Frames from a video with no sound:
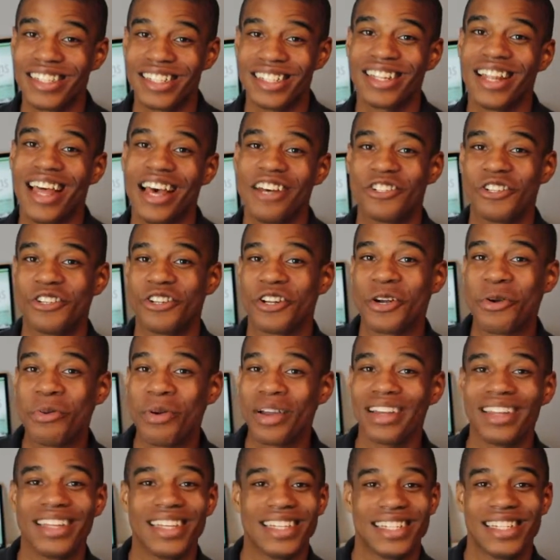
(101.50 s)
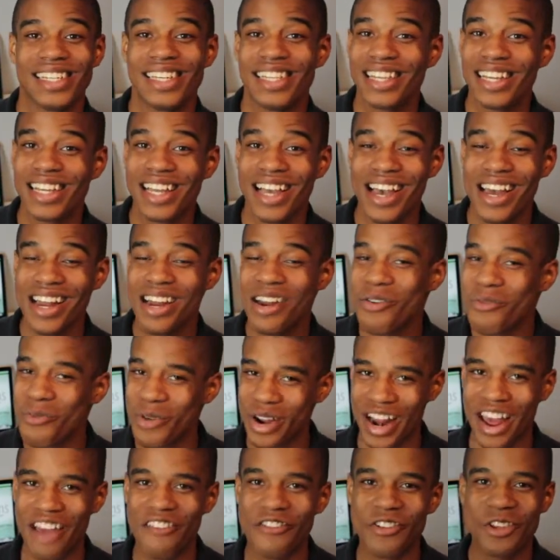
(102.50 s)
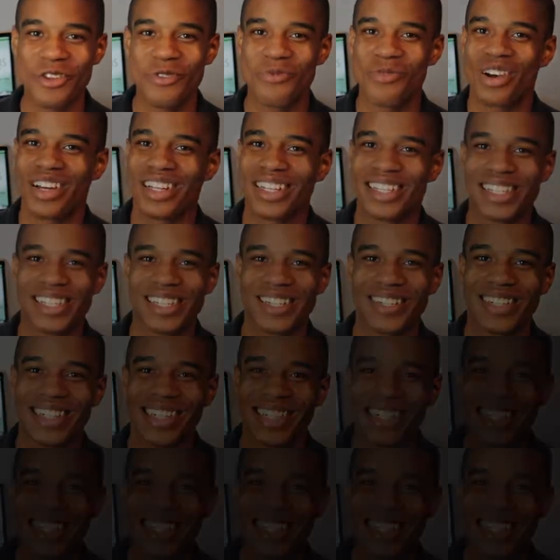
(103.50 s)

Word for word: This allows you to quickly see the gun whenever you want to.